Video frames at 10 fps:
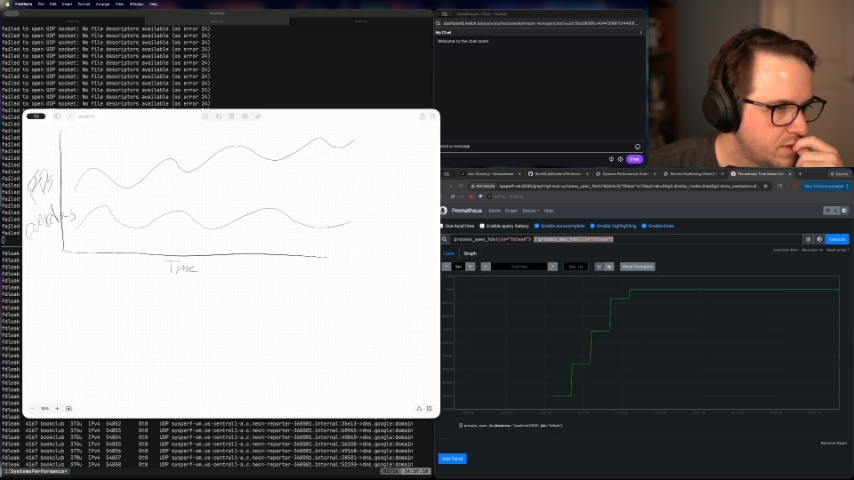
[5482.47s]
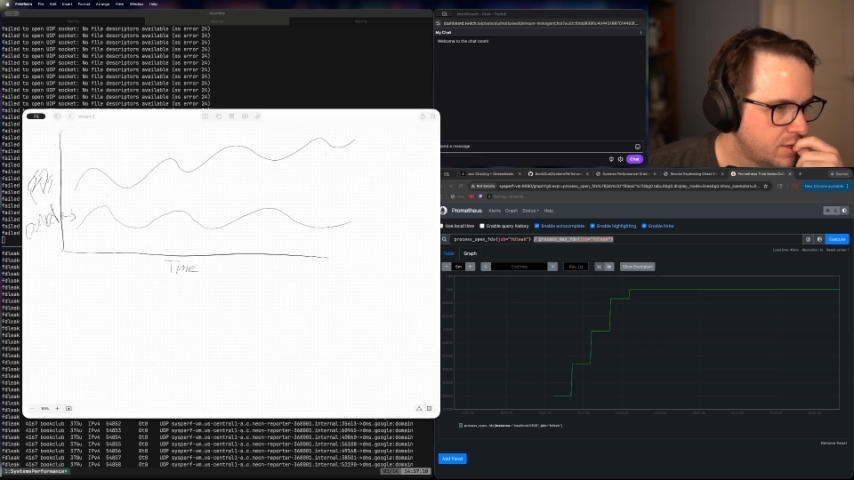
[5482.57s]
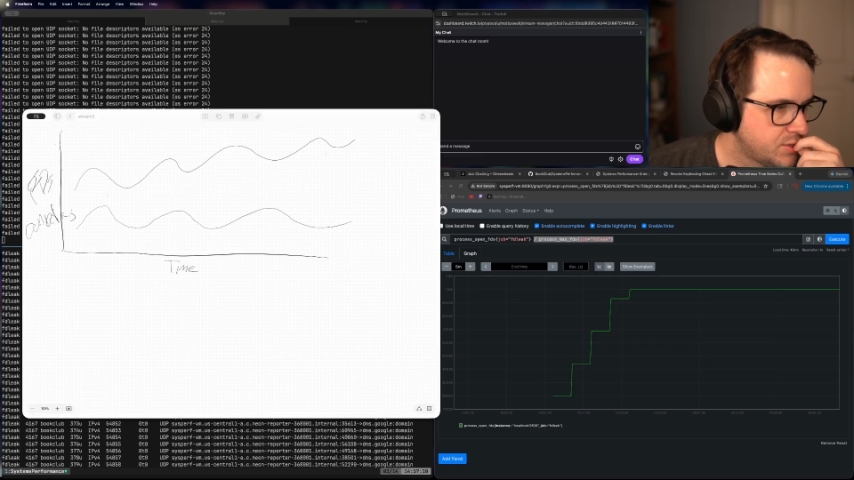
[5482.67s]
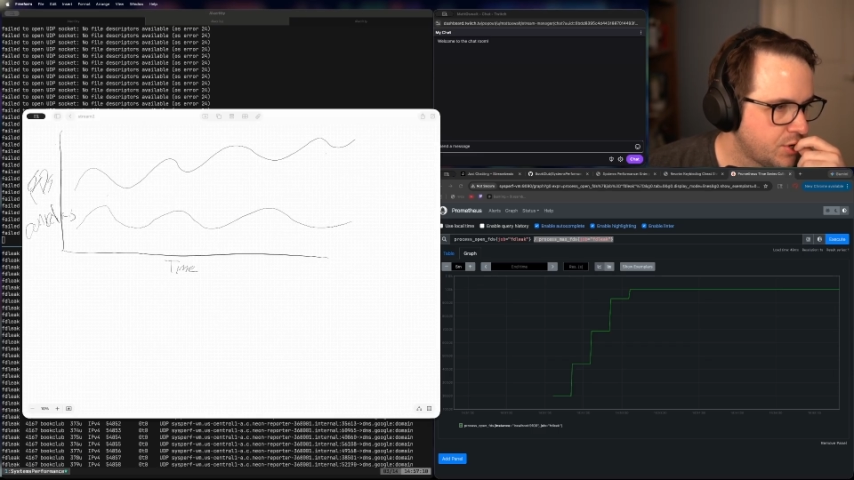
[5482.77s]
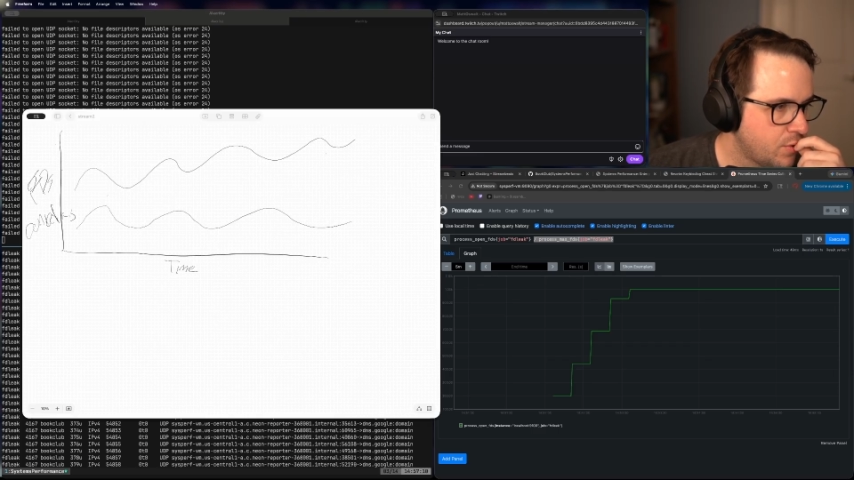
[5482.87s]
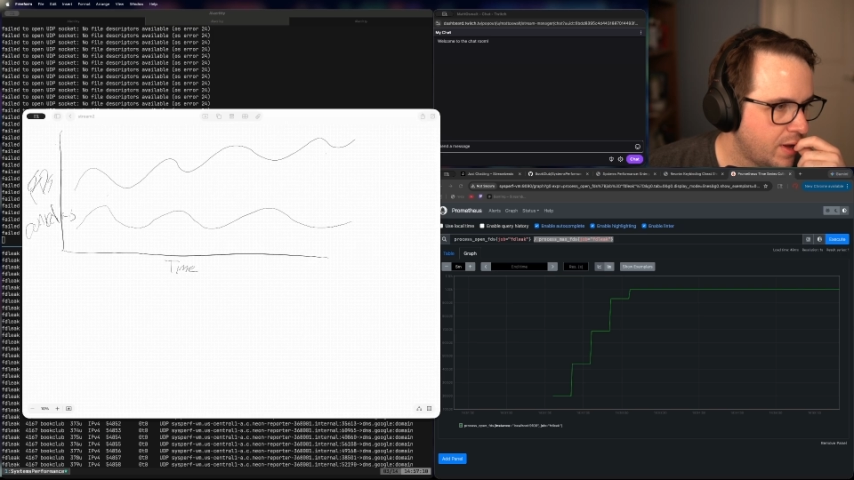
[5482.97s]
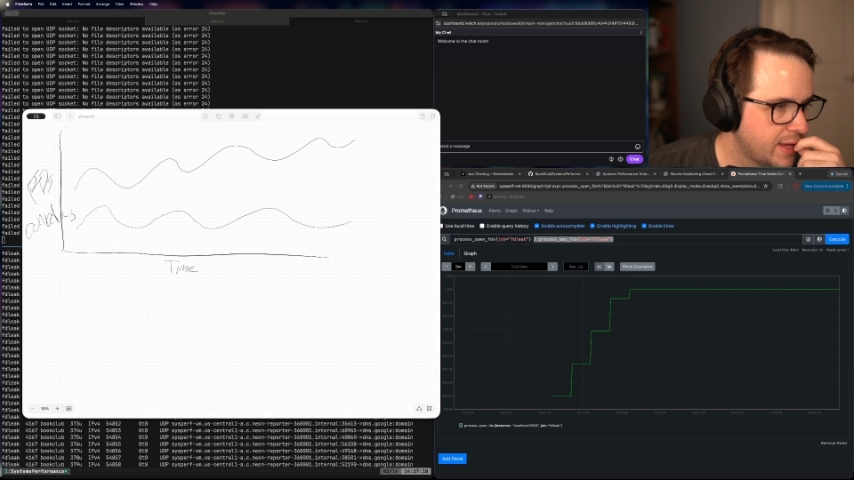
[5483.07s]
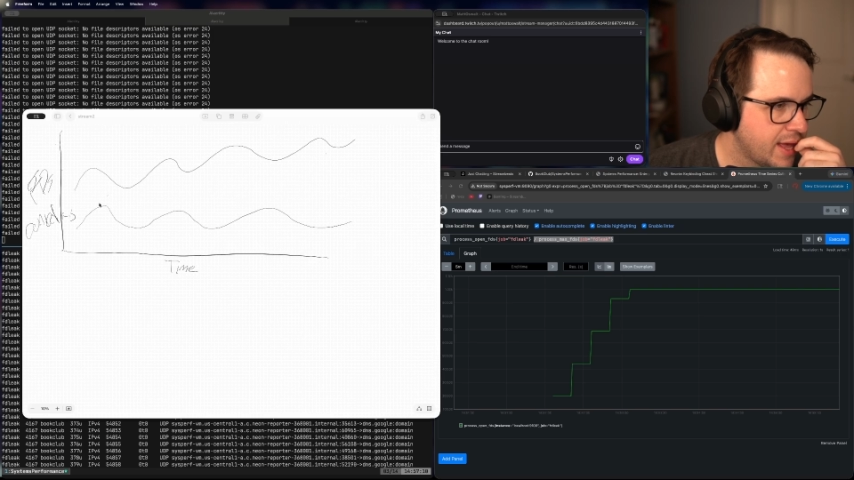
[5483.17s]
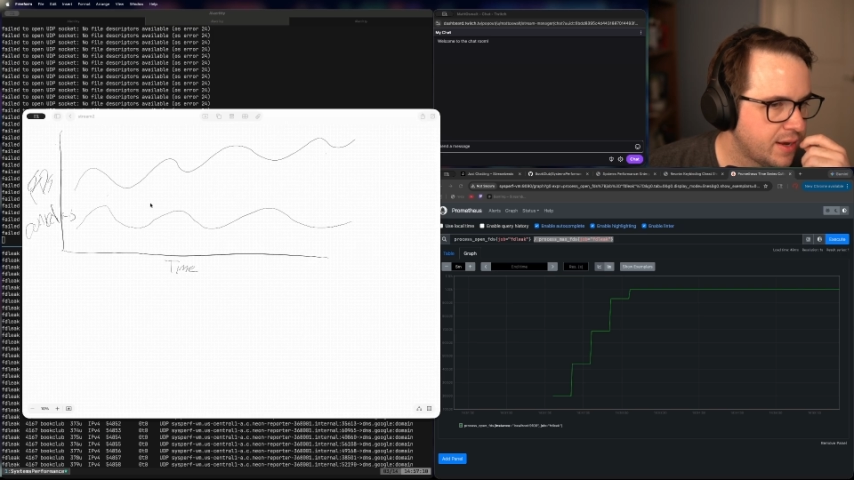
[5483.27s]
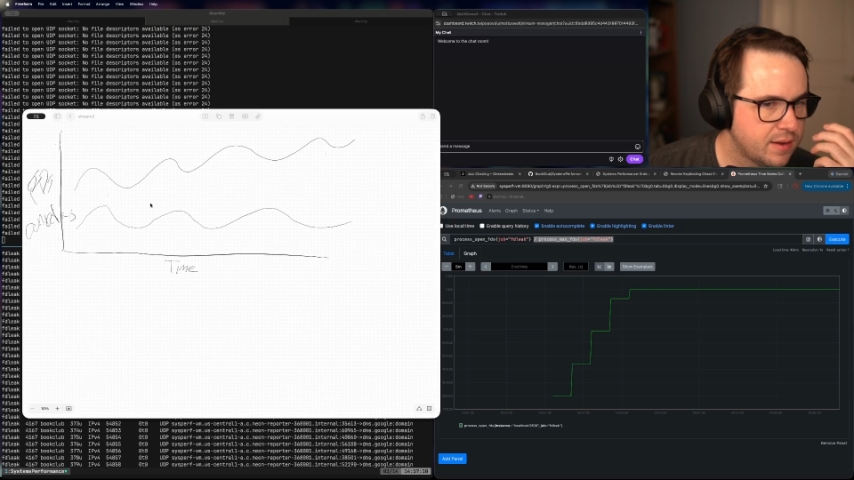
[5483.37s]
So
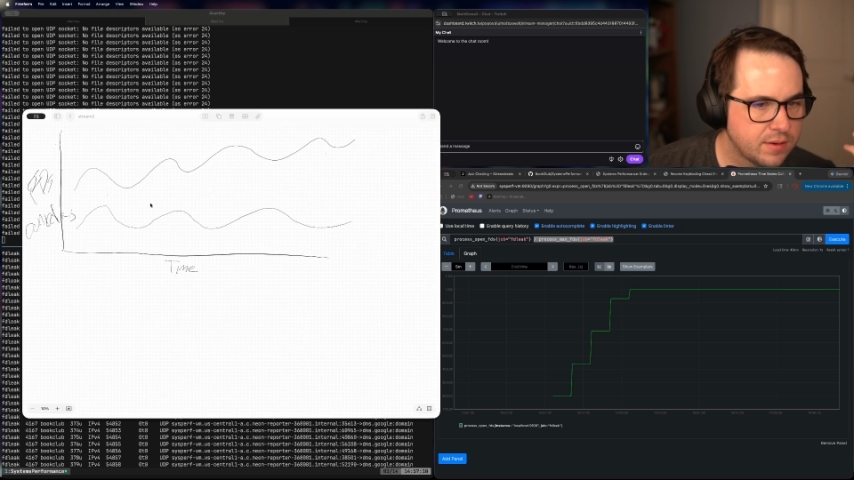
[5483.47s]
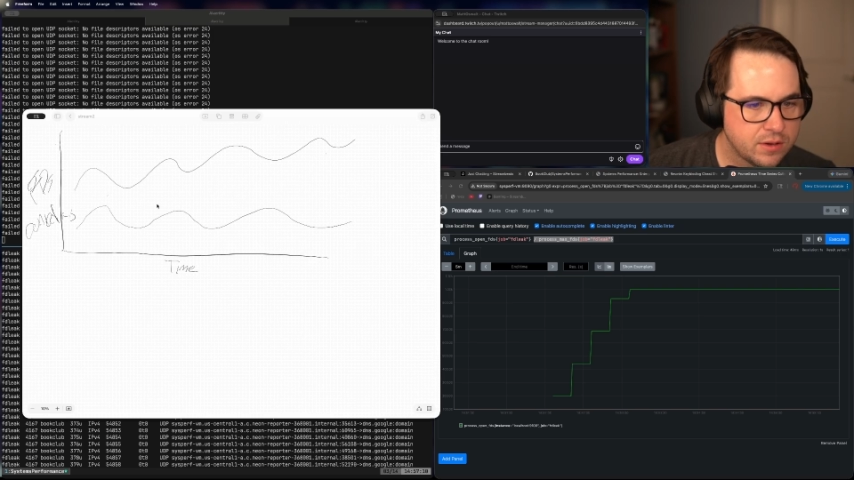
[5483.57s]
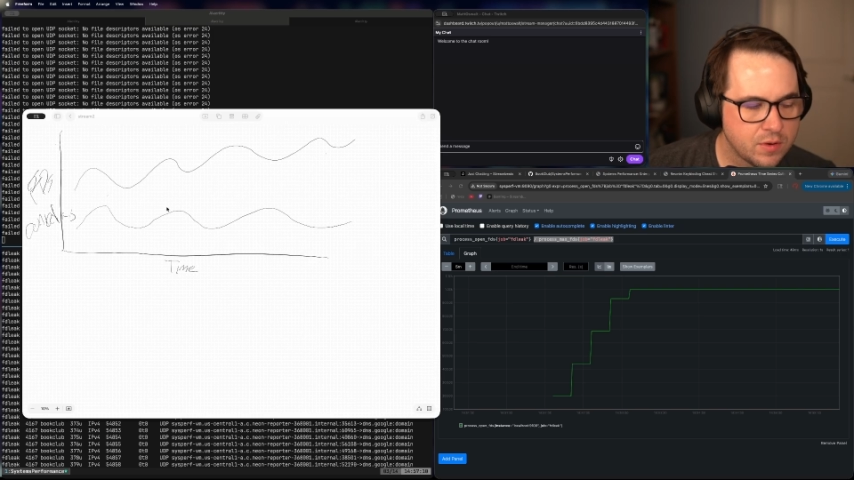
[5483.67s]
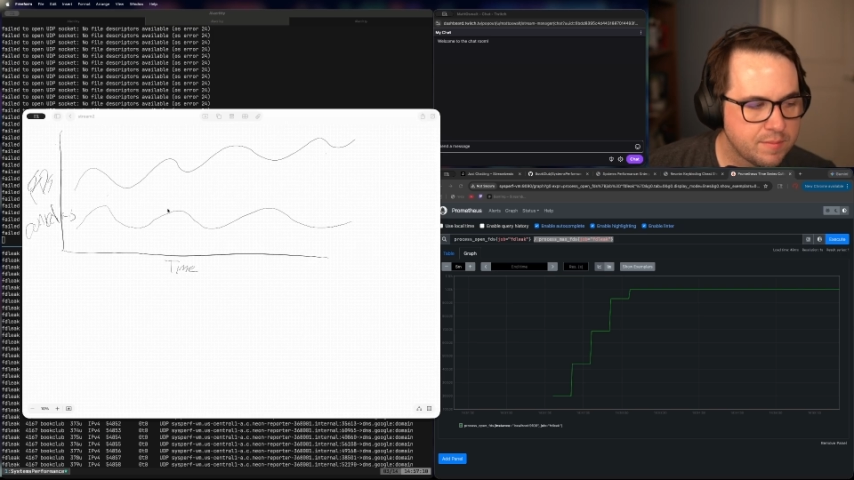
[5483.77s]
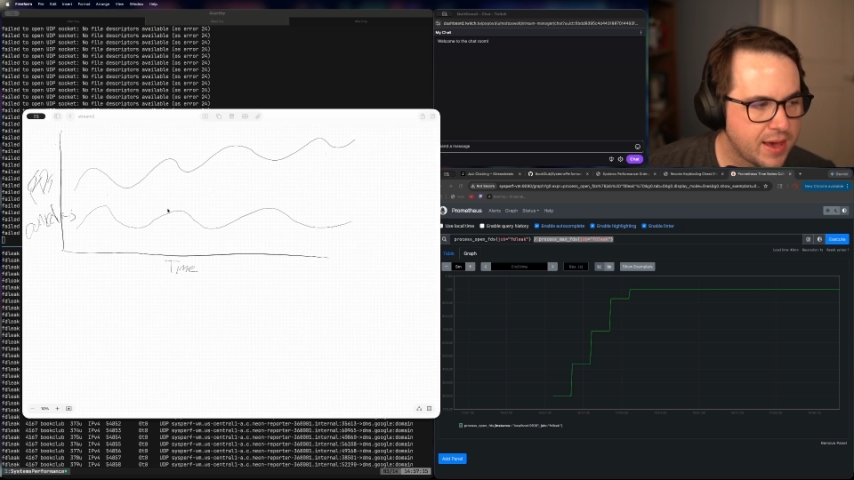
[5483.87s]
again, going